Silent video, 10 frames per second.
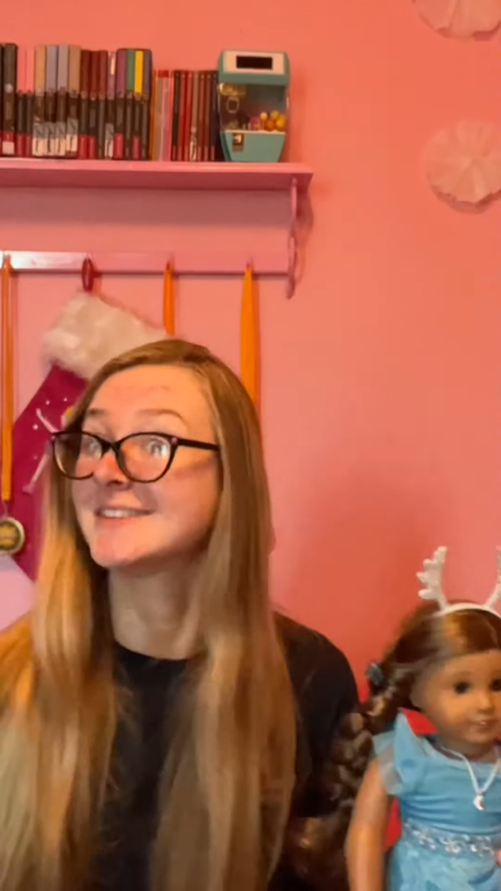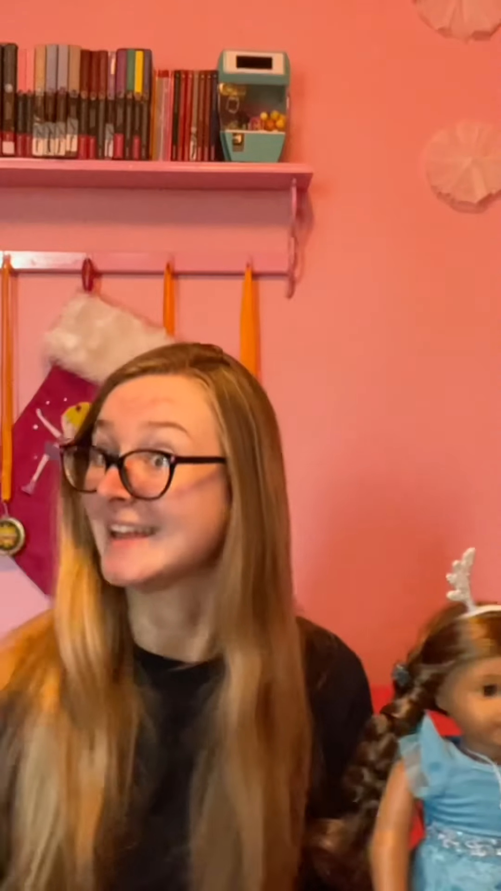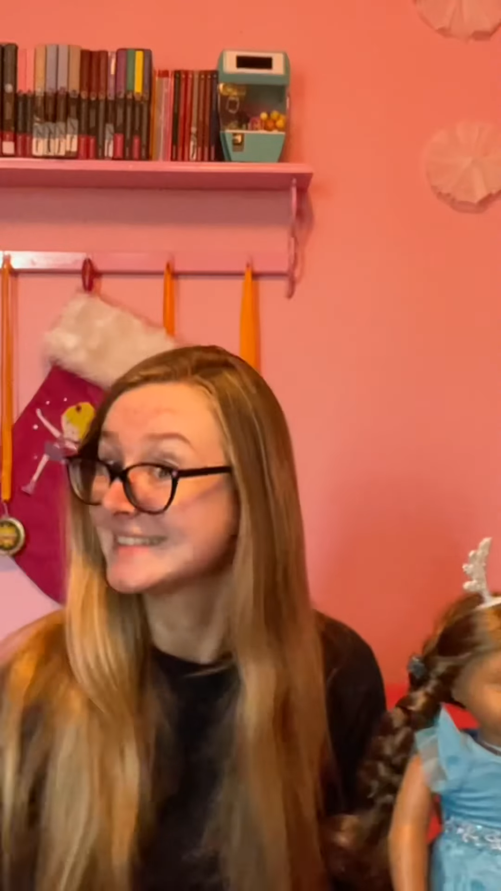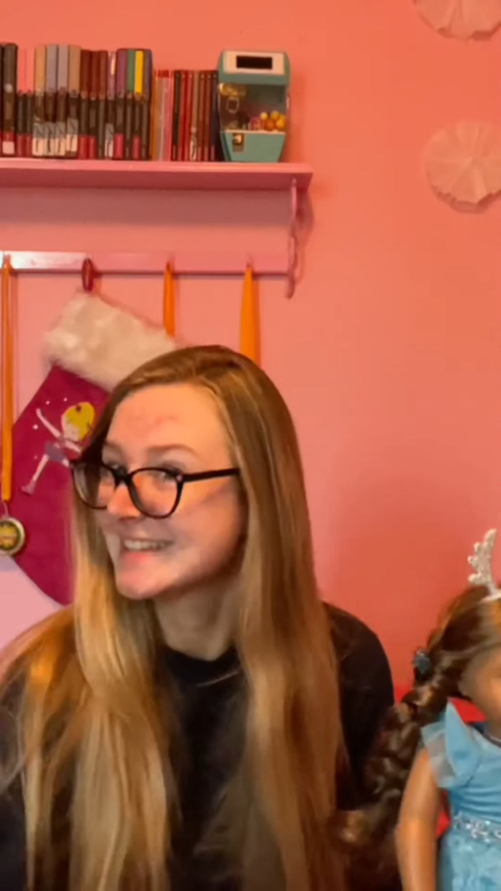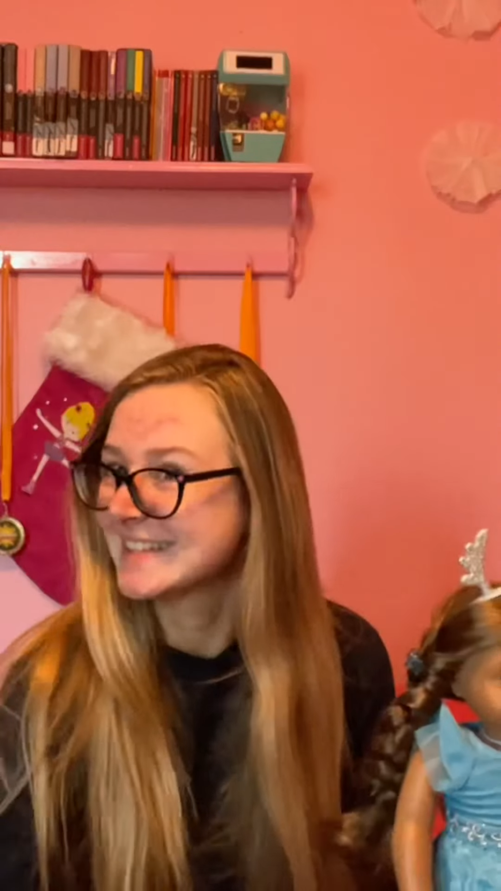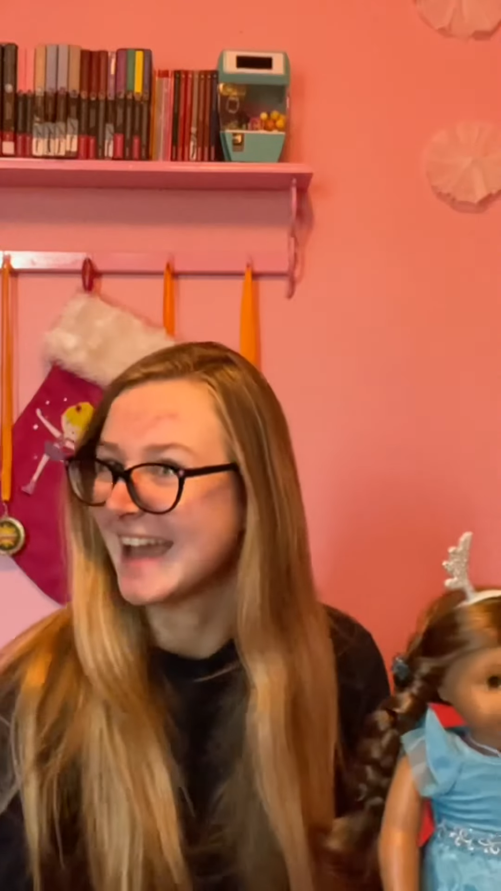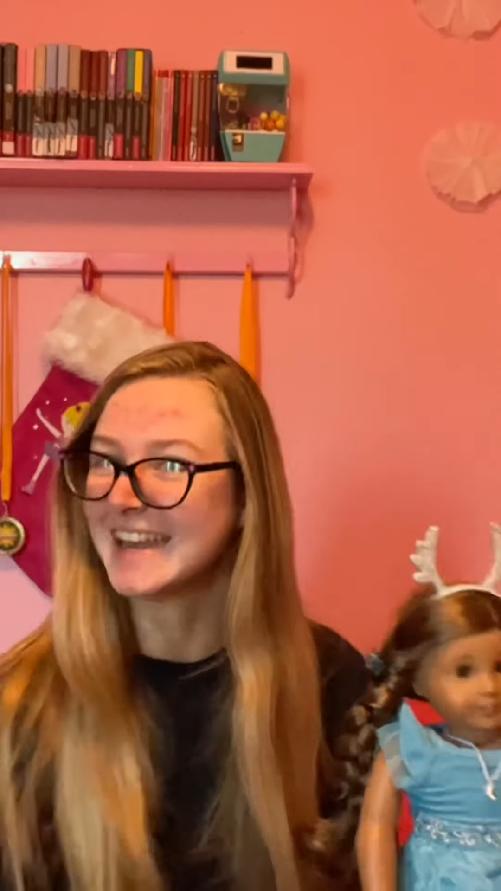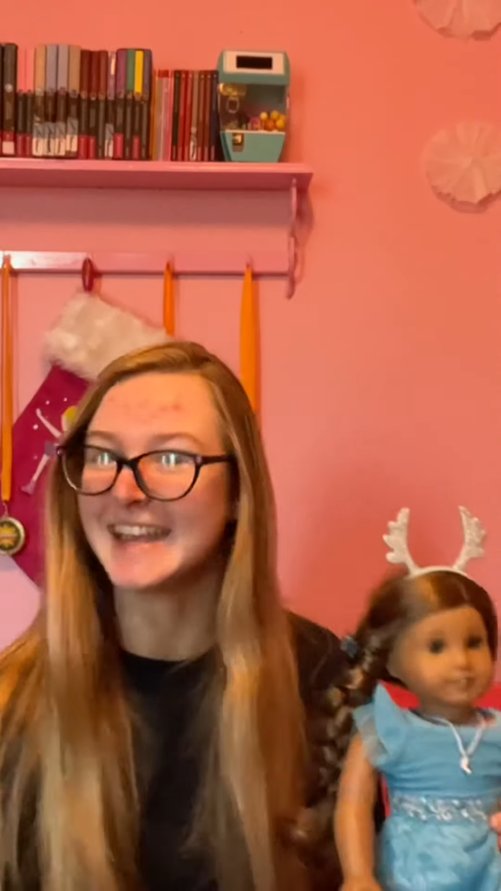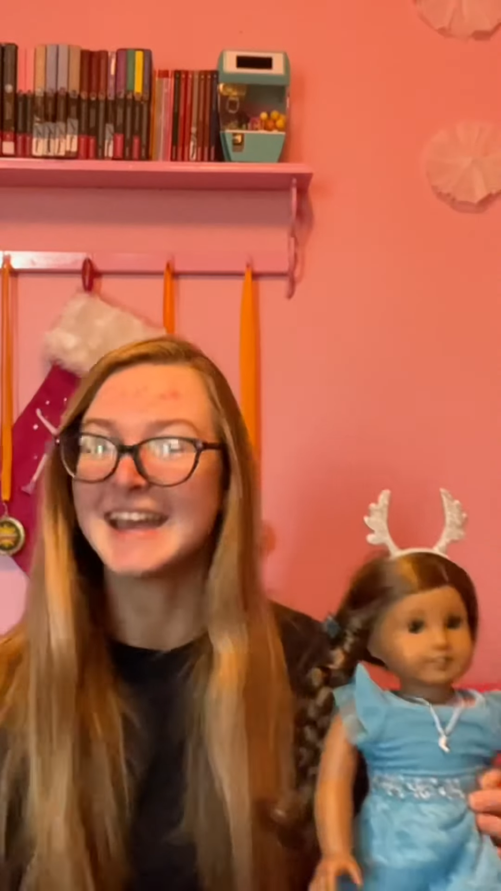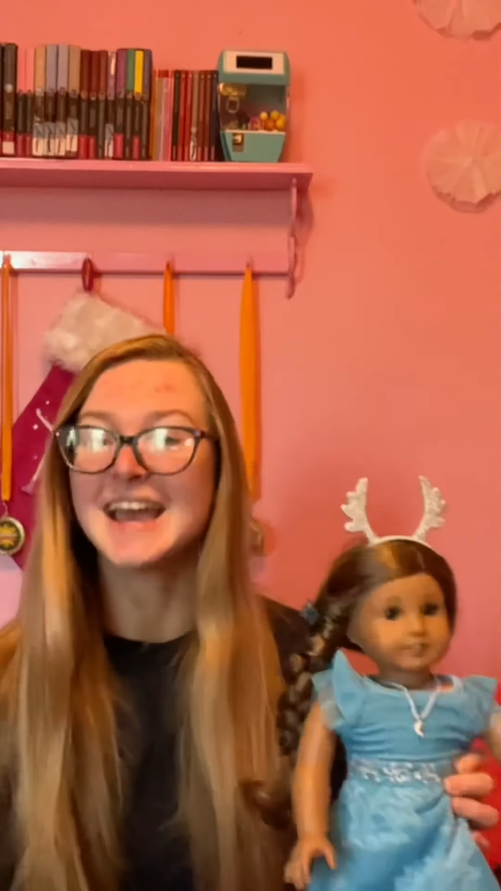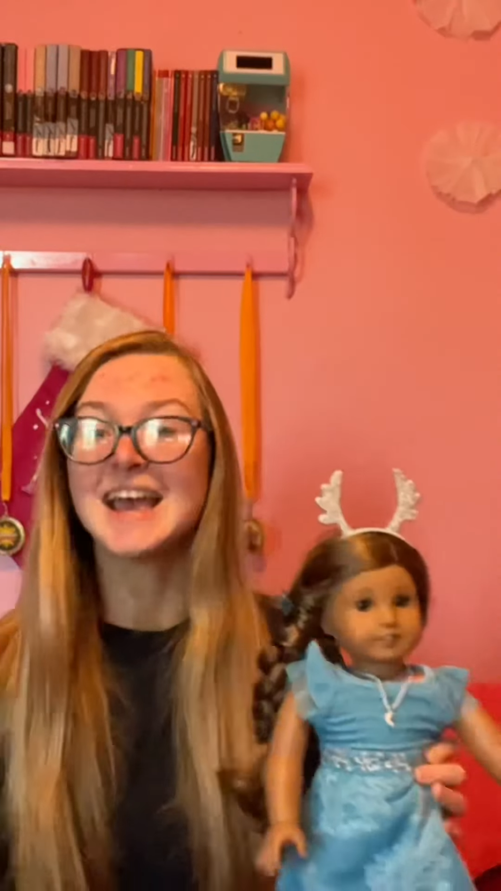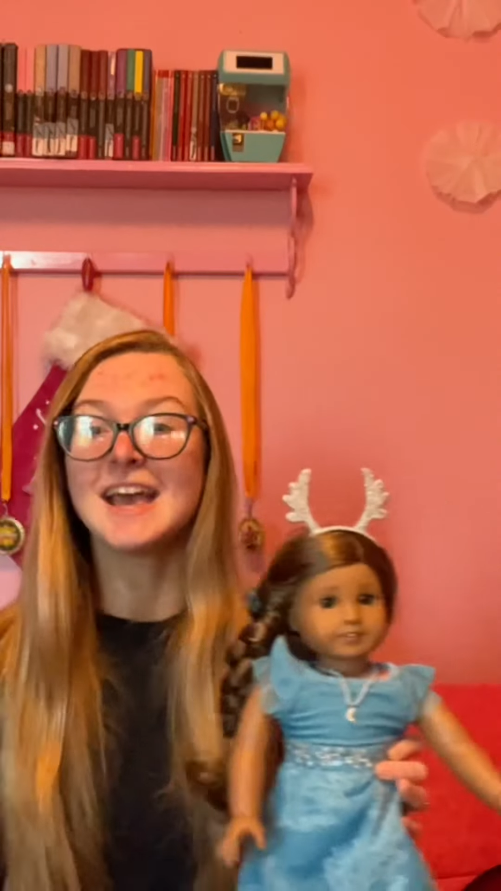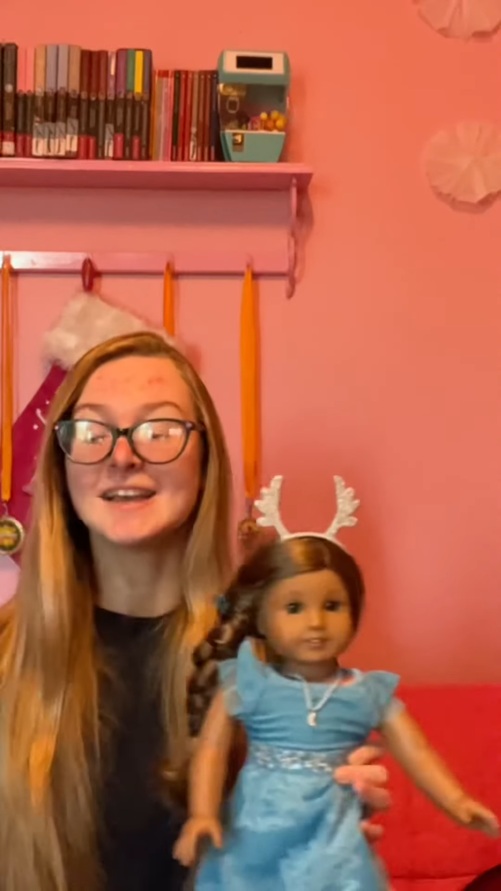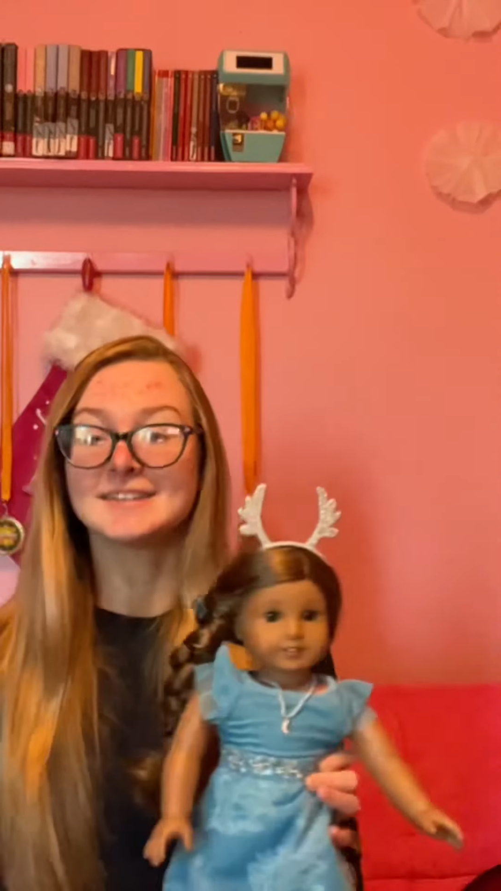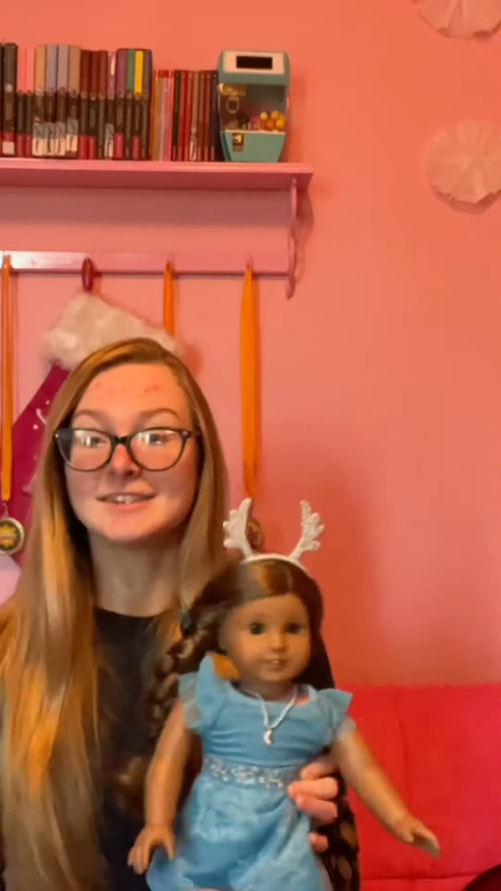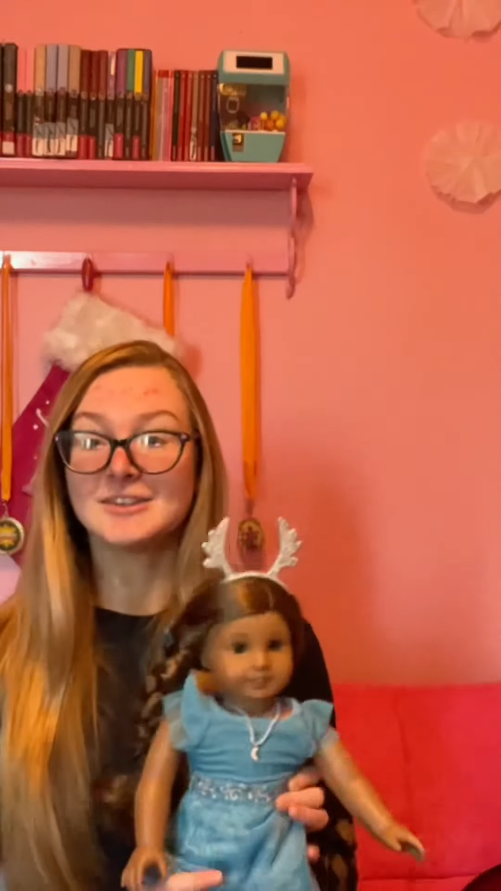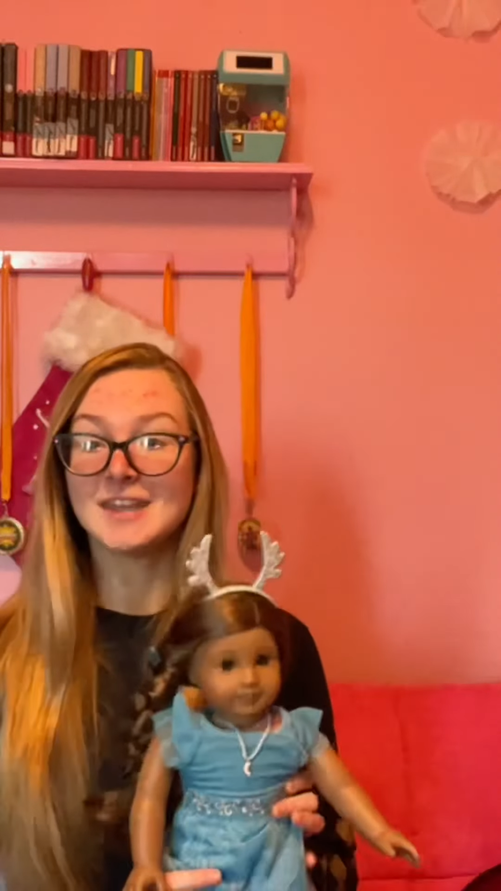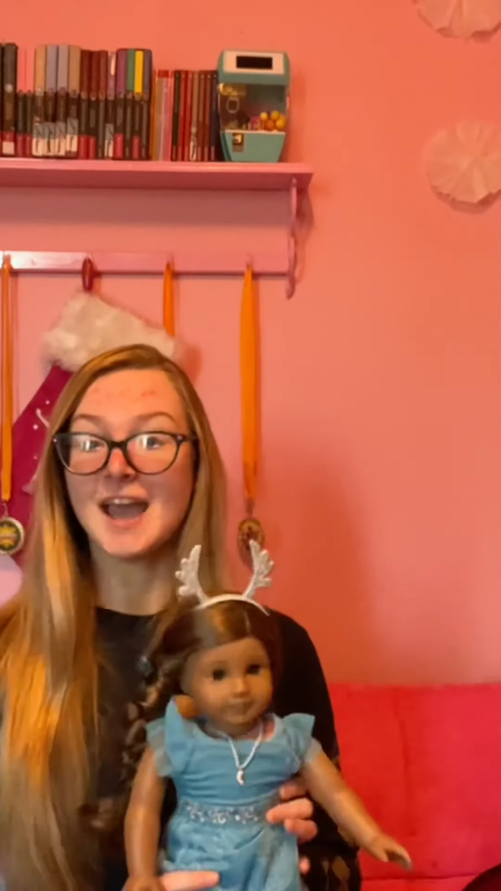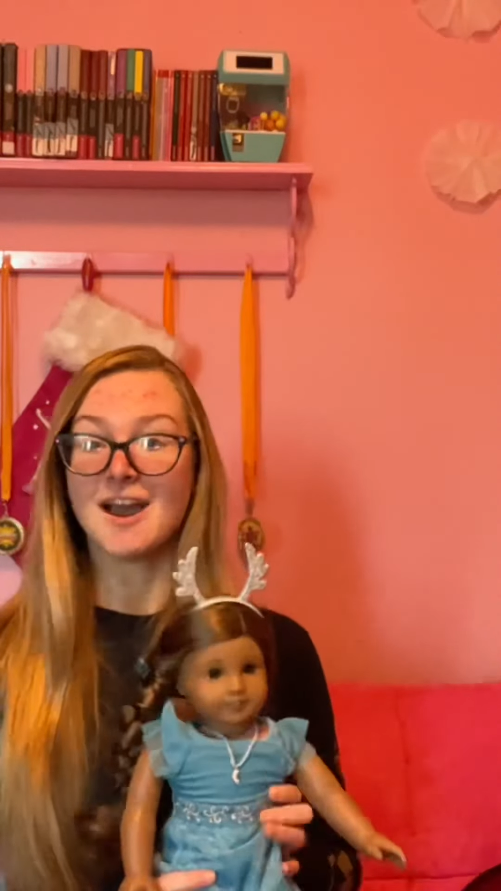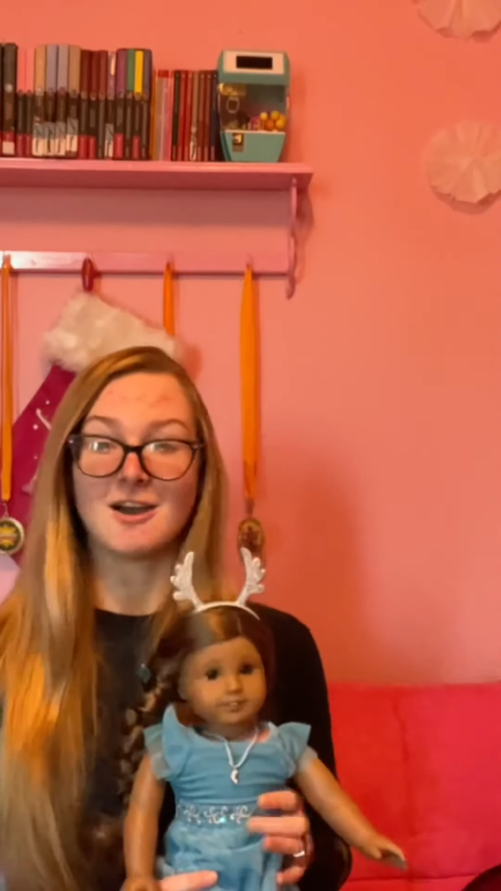that's exciting. So yeah,